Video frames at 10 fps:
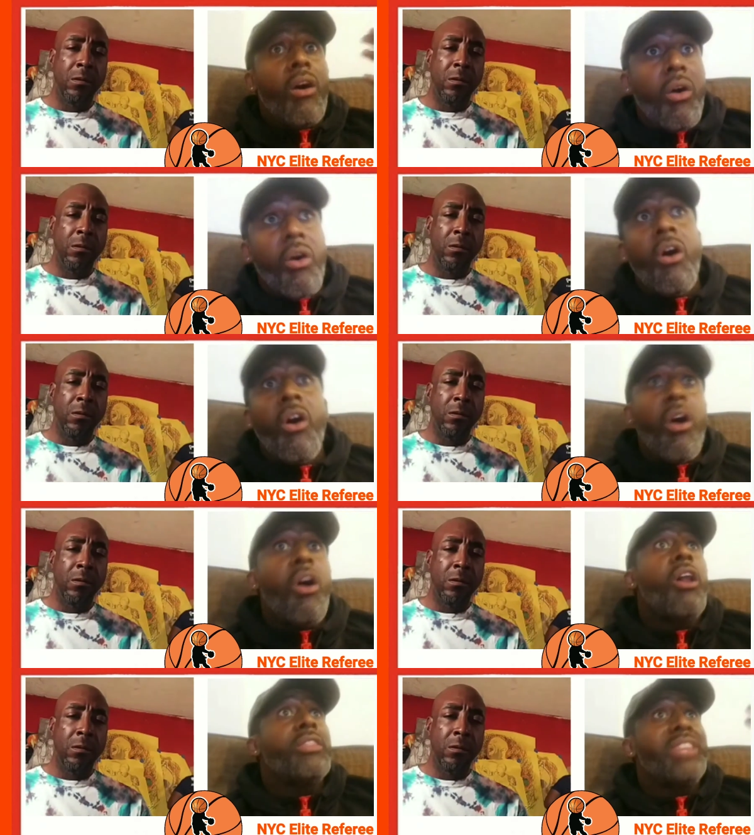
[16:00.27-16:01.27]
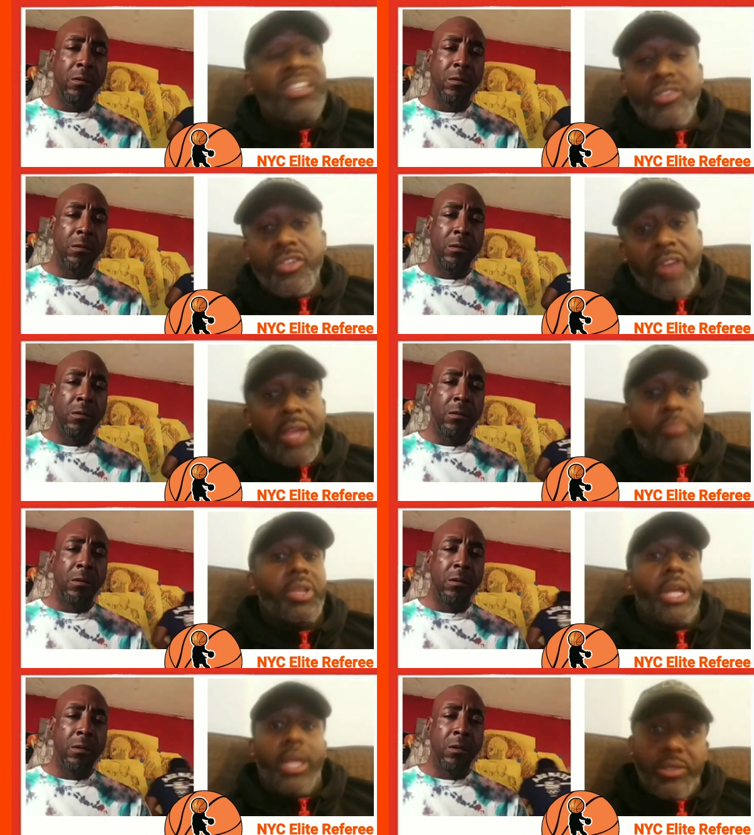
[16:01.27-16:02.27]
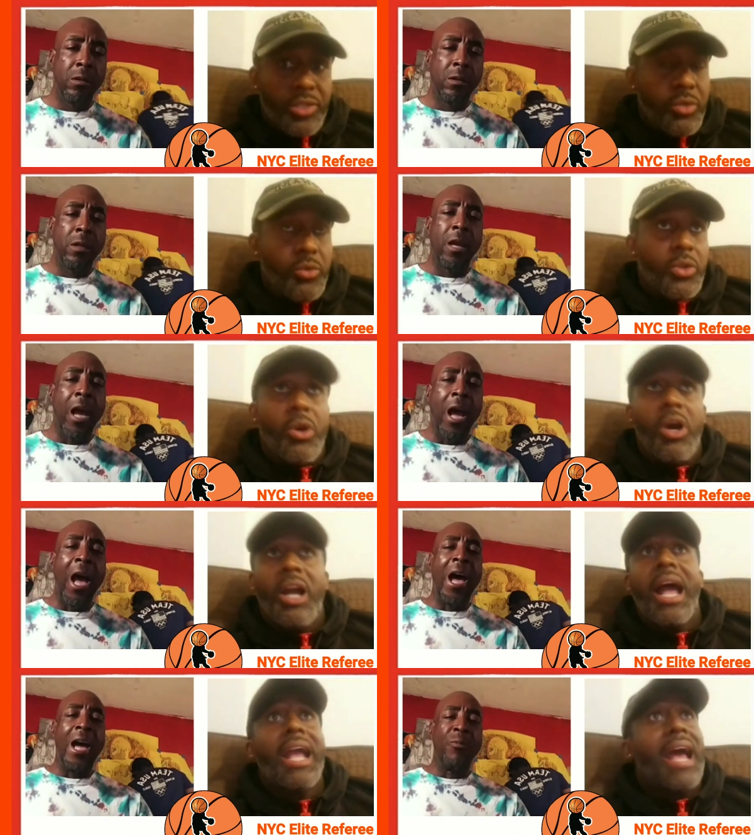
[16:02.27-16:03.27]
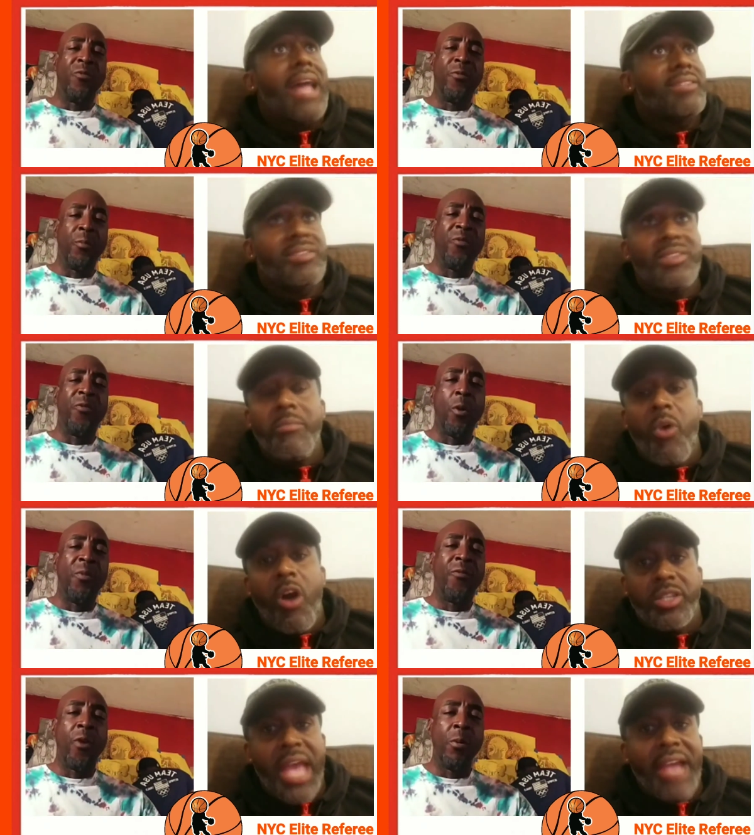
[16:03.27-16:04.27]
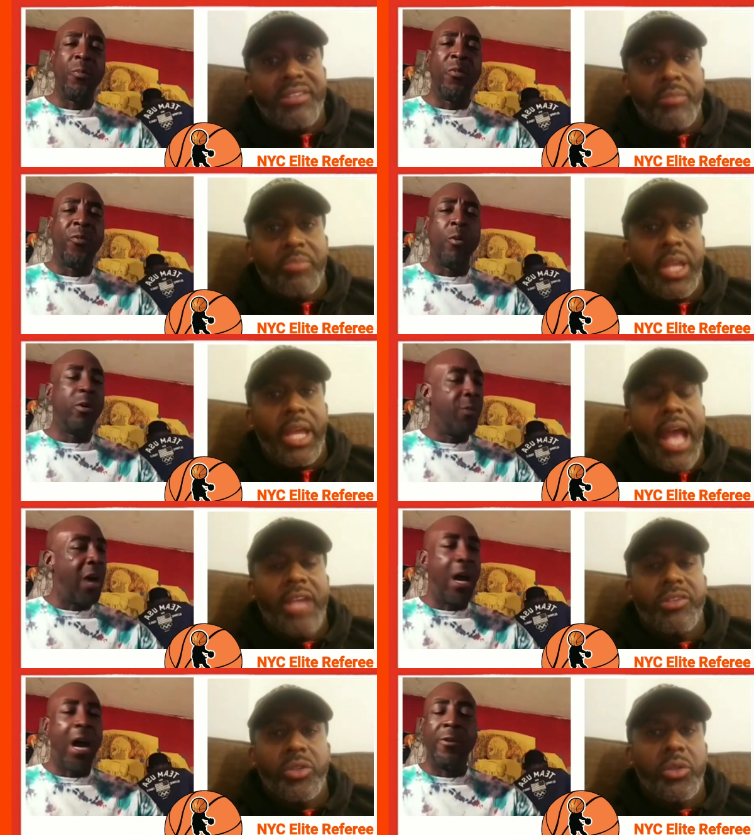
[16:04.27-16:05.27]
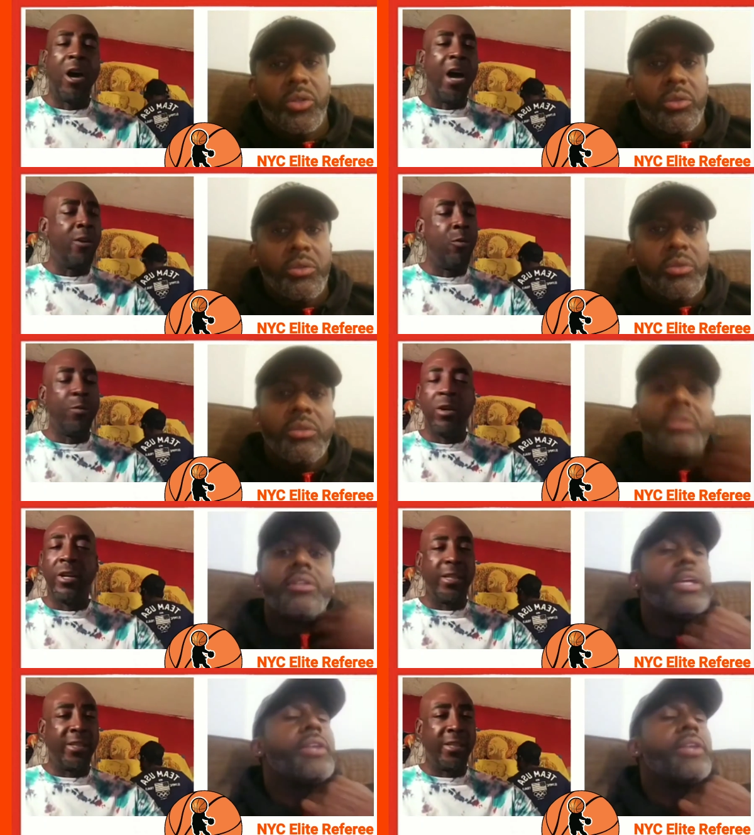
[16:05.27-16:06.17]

Speaker 1: all these great players in New York.
Speaker 2: Right, I got to see Mark Jackson before, playing high school. I know, I know. We're going to get